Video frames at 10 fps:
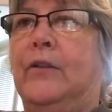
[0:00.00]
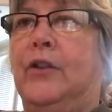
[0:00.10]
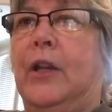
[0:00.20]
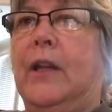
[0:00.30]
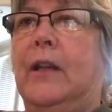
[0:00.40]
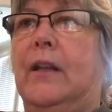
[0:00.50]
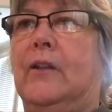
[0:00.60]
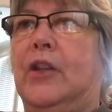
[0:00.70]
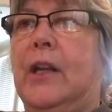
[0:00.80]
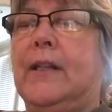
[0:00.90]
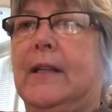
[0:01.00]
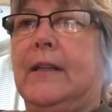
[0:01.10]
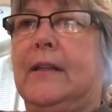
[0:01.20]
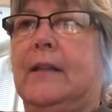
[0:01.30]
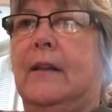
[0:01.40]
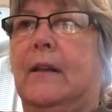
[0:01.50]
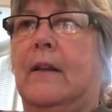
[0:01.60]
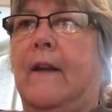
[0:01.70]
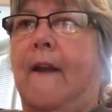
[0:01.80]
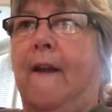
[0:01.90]
G Jesus
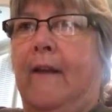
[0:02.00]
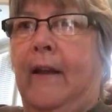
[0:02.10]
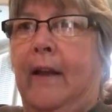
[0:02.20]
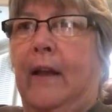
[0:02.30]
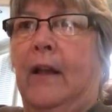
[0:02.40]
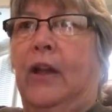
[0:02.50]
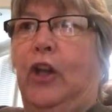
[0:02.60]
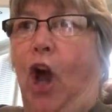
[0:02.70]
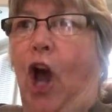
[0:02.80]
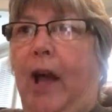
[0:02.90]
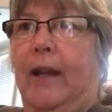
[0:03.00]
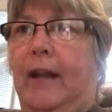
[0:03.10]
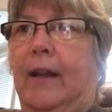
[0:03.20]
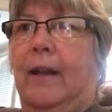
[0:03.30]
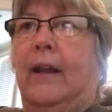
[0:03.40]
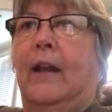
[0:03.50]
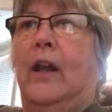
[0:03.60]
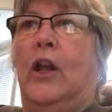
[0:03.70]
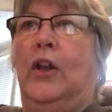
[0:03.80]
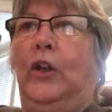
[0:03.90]
God
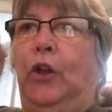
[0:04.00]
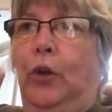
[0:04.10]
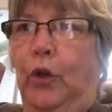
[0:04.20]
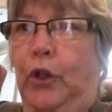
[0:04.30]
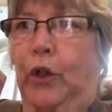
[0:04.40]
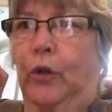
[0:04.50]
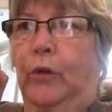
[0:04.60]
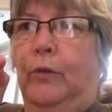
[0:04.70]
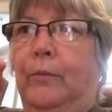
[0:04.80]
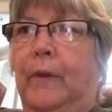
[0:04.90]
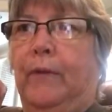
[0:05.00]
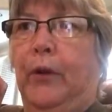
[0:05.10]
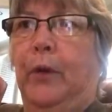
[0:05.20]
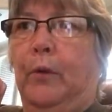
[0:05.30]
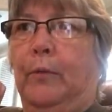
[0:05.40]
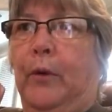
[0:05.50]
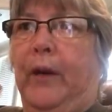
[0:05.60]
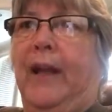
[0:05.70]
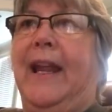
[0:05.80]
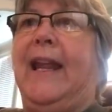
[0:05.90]
knew you before you were
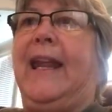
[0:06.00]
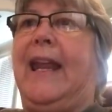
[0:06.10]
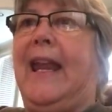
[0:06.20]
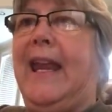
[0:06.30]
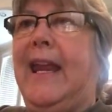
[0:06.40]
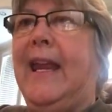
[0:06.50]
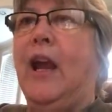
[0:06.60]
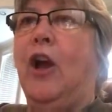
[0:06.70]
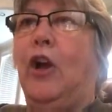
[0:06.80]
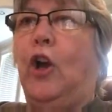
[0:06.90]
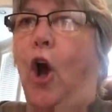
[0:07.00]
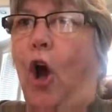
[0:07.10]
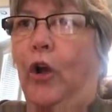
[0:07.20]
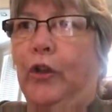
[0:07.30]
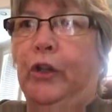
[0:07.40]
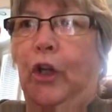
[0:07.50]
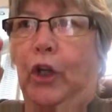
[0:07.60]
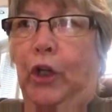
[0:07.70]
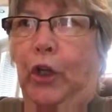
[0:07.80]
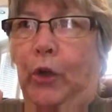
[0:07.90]
born. He called
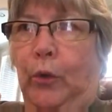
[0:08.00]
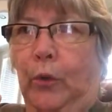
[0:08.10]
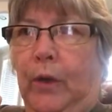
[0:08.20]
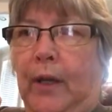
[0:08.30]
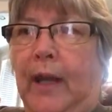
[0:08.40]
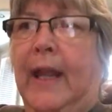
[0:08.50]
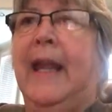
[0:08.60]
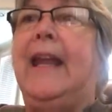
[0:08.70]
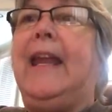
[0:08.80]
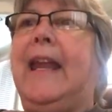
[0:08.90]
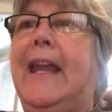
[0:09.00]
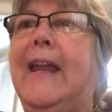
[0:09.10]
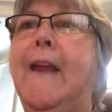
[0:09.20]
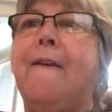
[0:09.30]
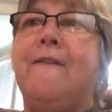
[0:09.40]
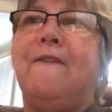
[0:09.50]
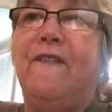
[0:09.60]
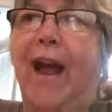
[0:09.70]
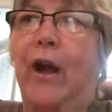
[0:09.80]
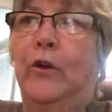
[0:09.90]
you. He
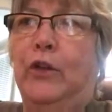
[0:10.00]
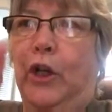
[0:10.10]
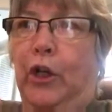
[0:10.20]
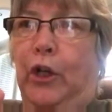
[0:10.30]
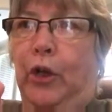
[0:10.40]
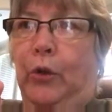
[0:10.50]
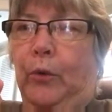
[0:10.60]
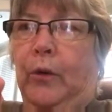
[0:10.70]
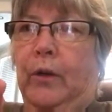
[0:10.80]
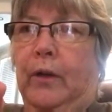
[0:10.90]
found you.